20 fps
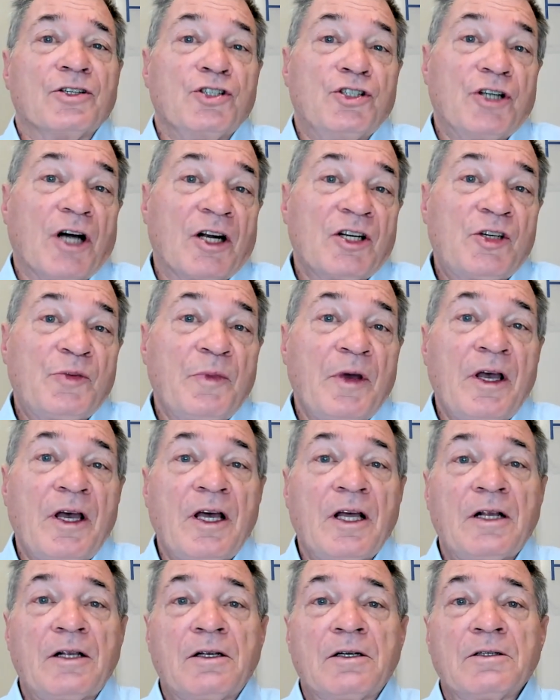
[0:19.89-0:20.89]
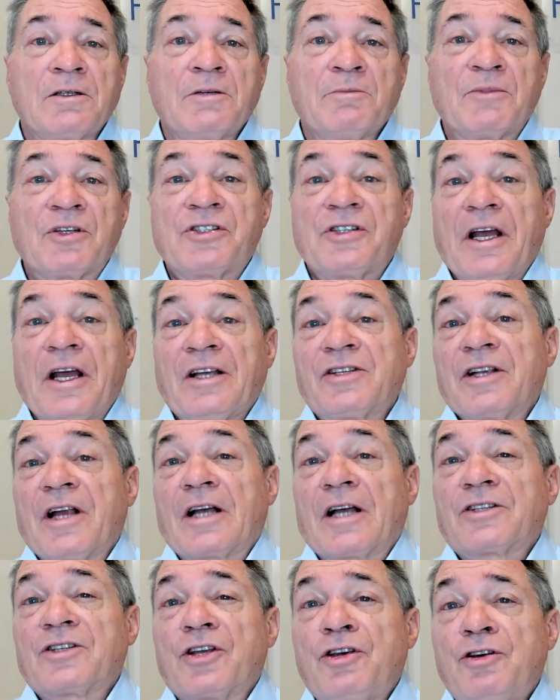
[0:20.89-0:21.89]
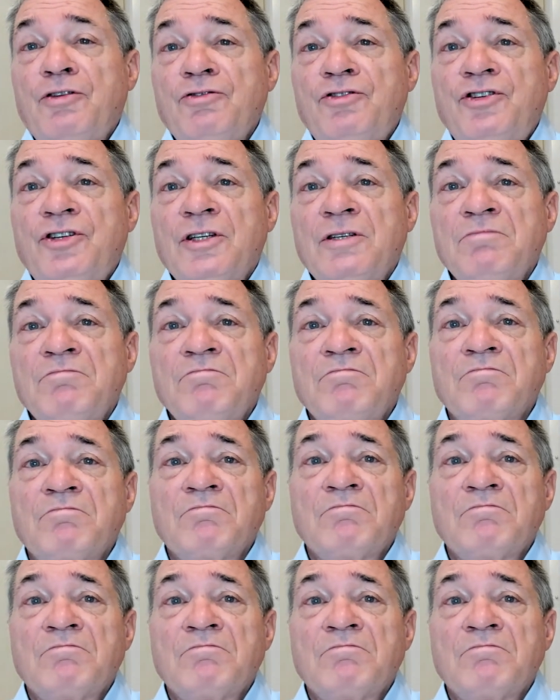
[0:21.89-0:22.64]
judgment, mistakes in execution,